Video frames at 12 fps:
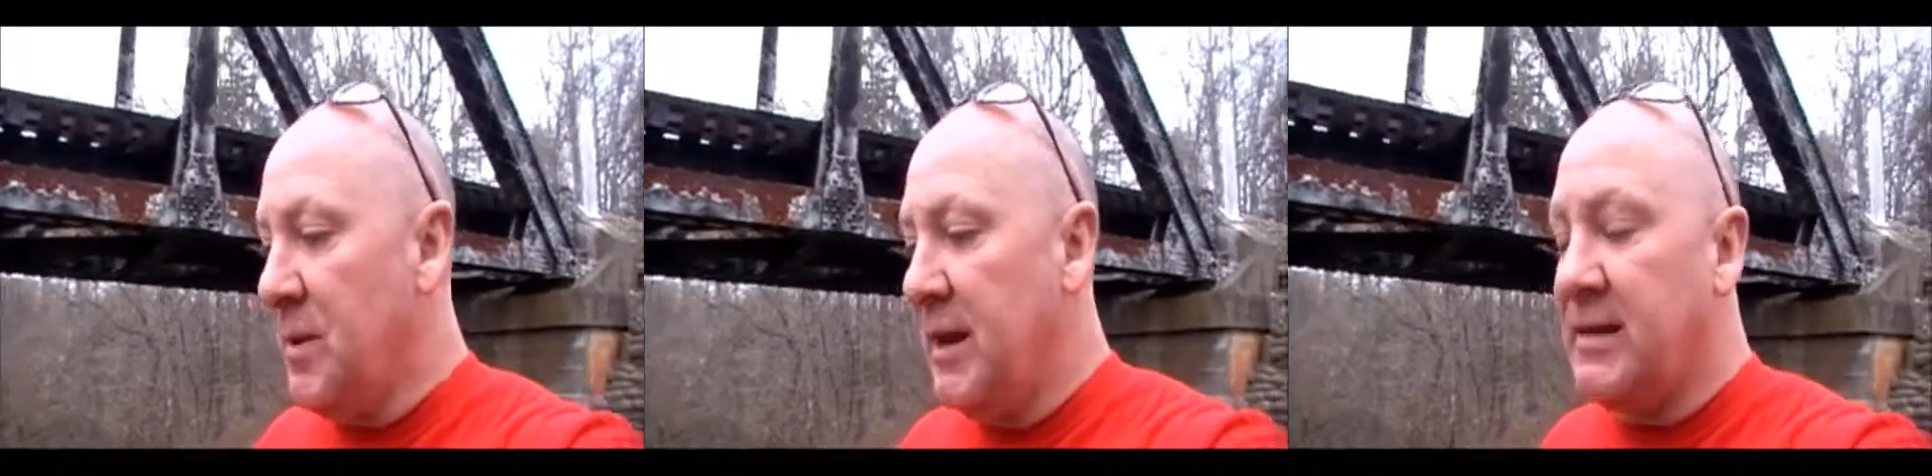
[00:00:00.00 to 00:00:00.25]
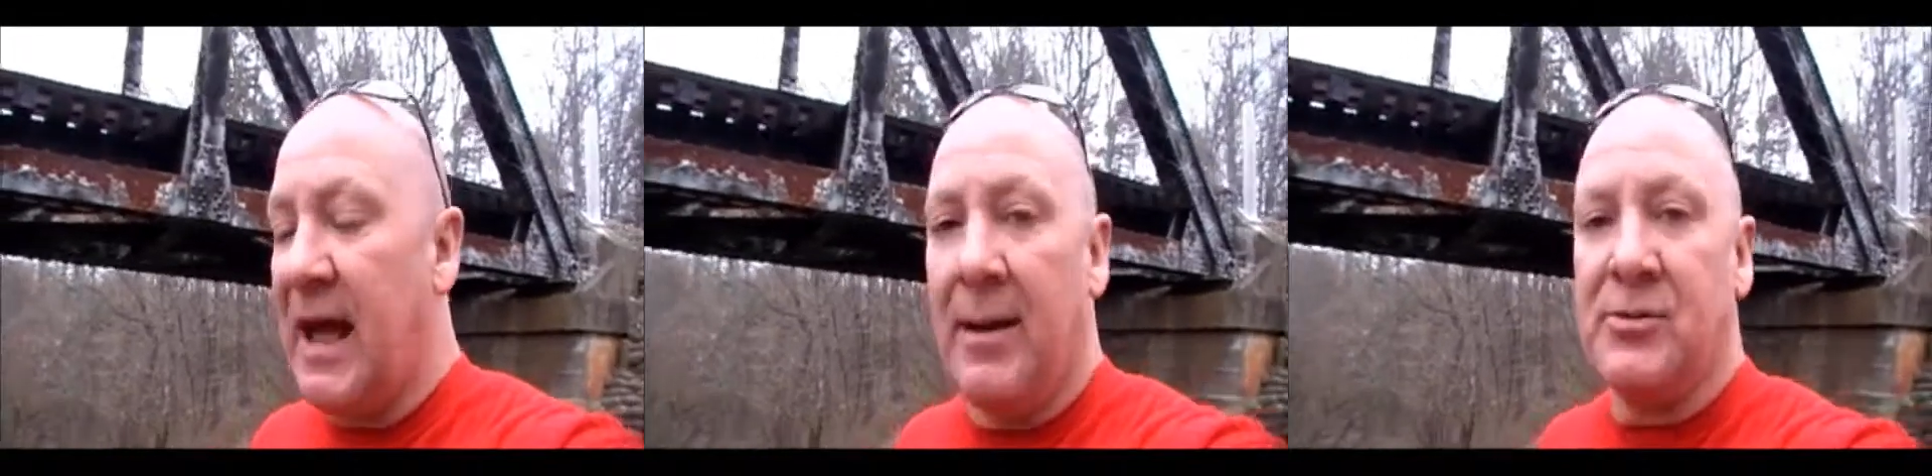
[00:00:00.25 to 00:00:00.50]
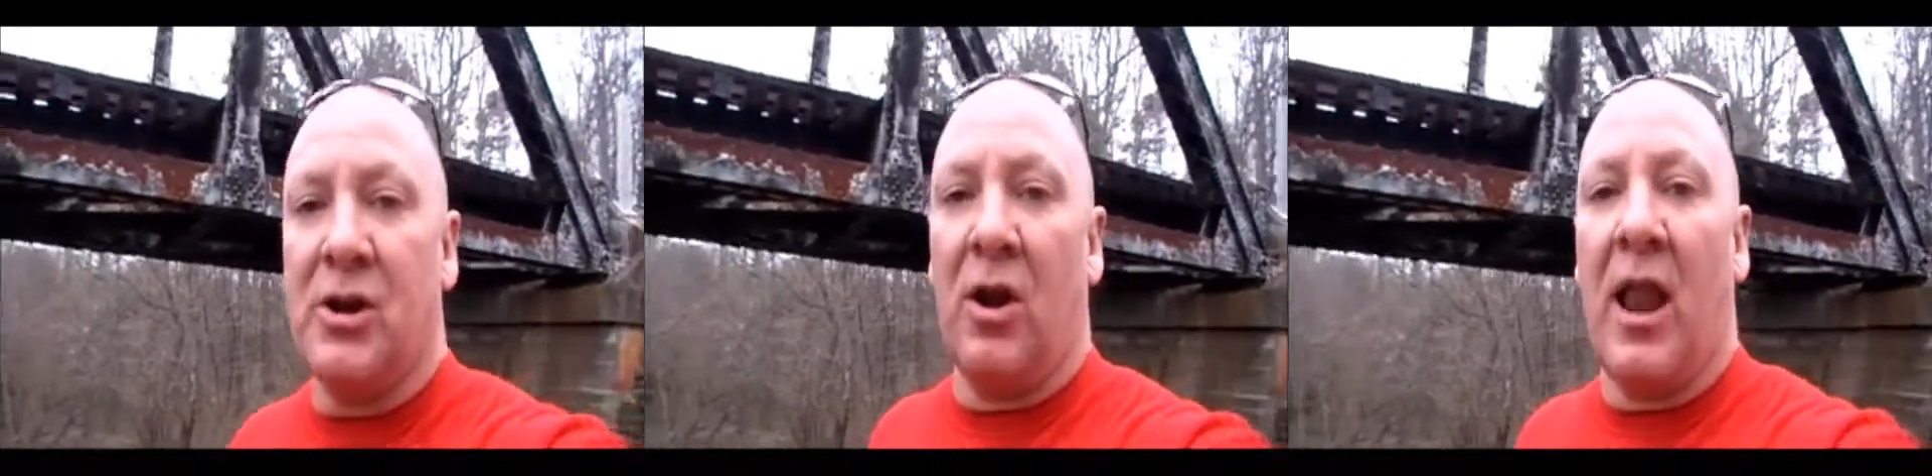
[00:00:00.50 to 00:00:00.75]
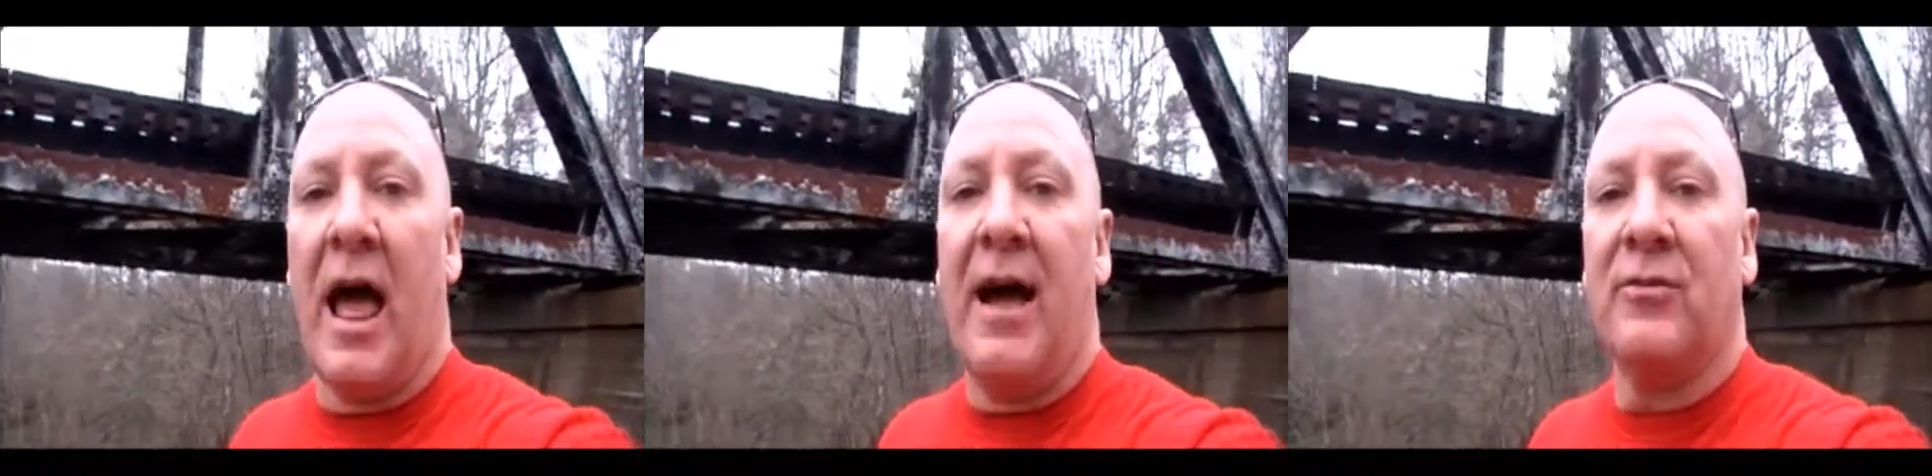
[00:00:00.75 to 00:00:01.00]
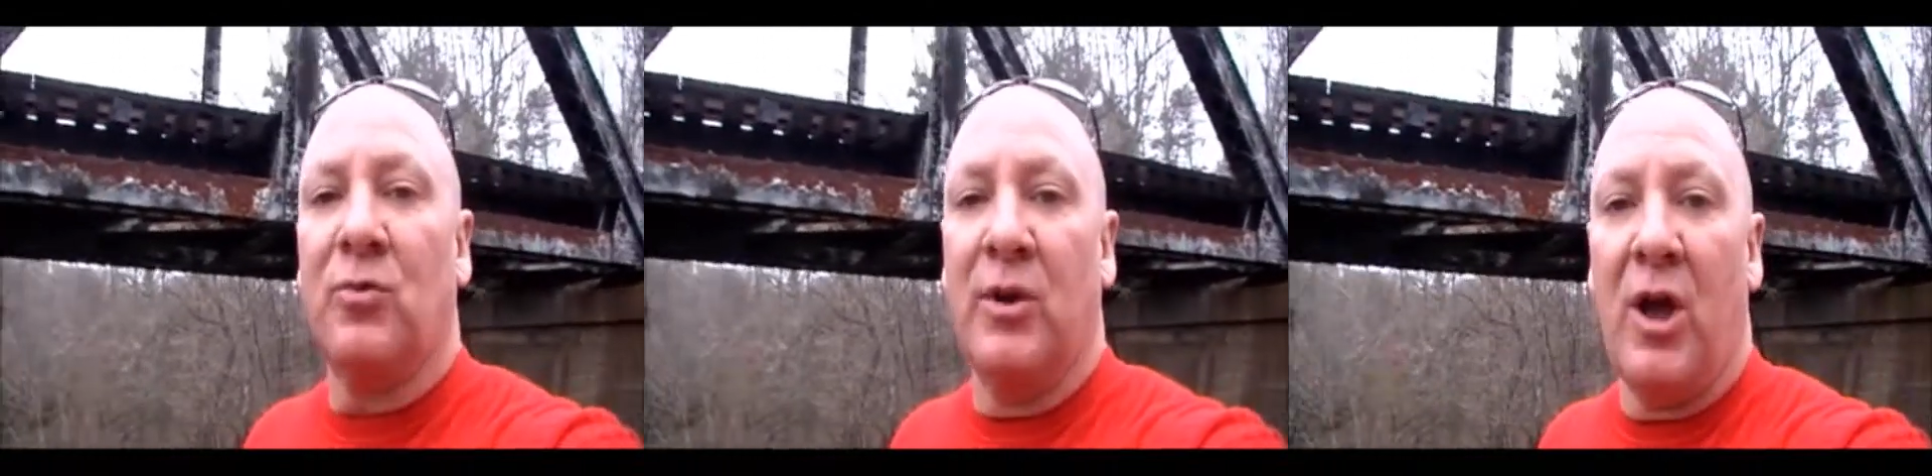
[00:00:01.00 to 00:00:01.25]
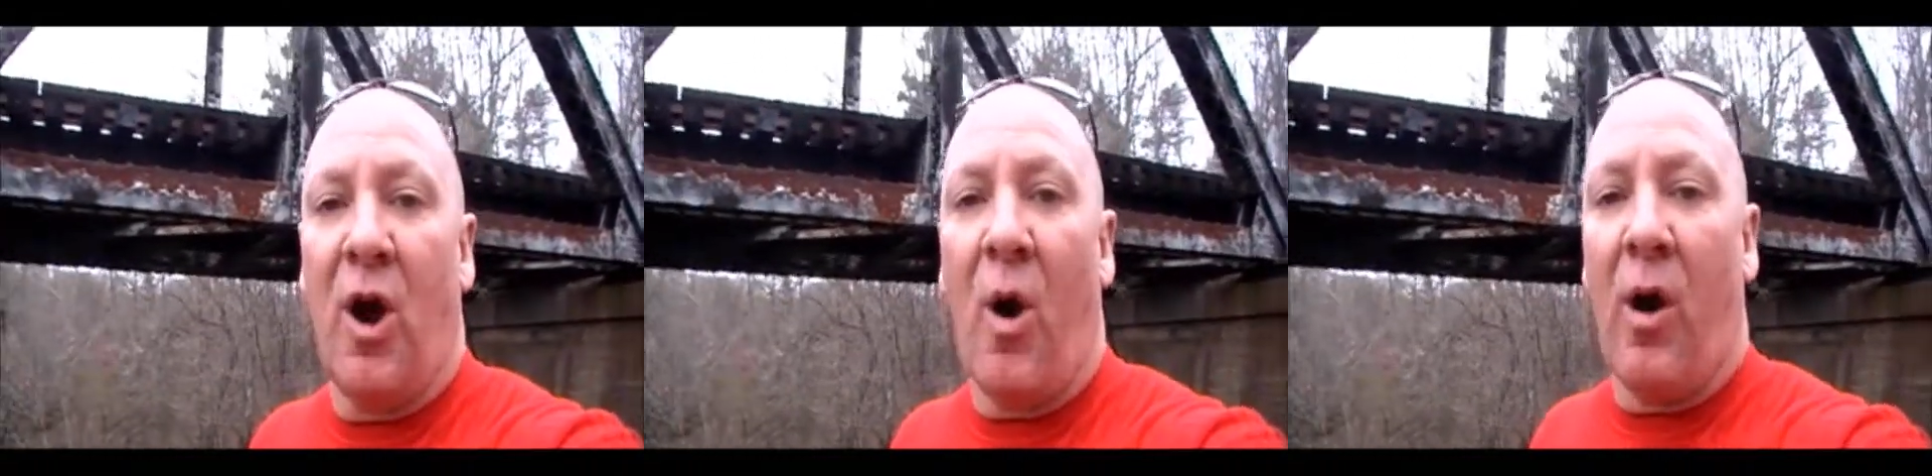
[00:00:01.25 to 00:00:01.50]
many times in our lives
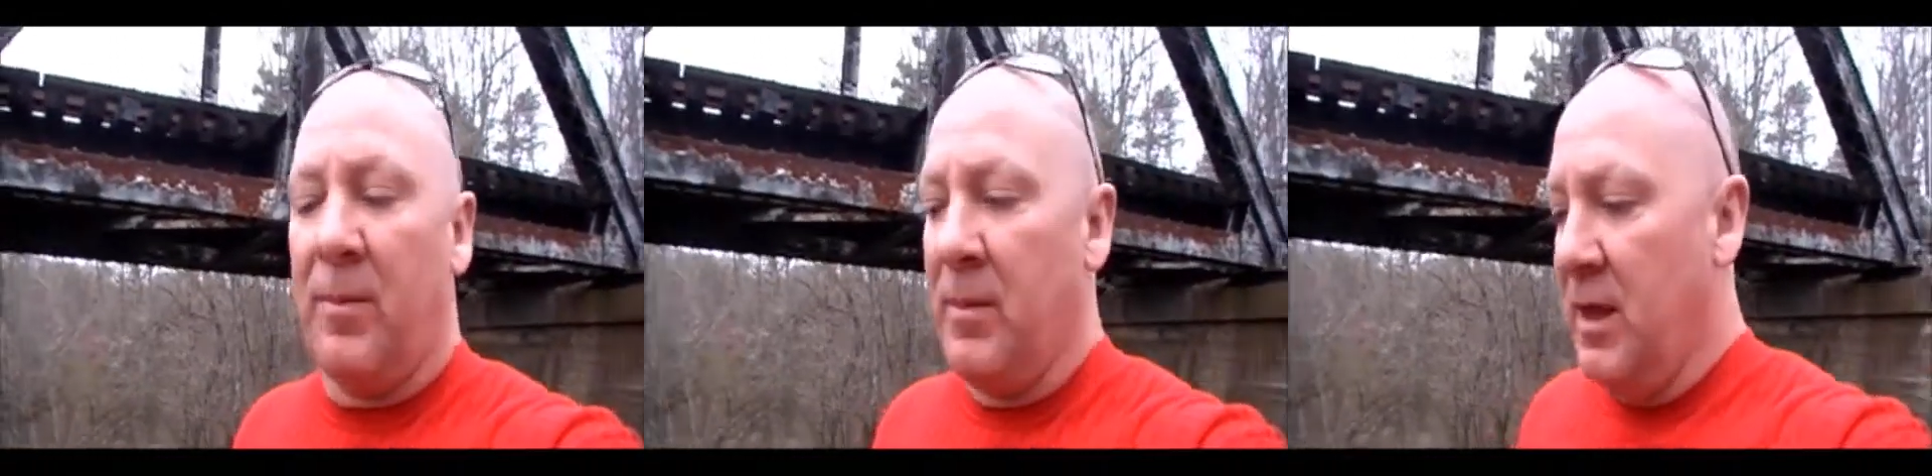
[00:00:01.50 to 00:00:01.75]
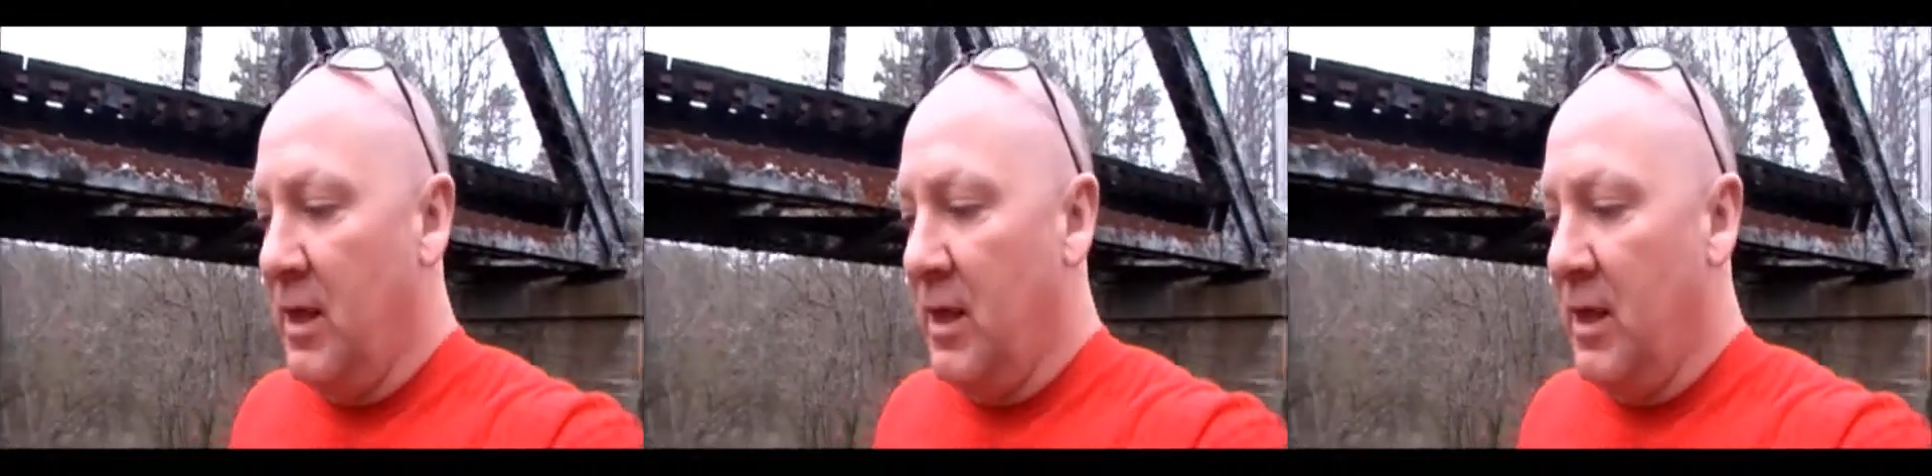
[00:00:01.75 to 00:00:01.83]
we are.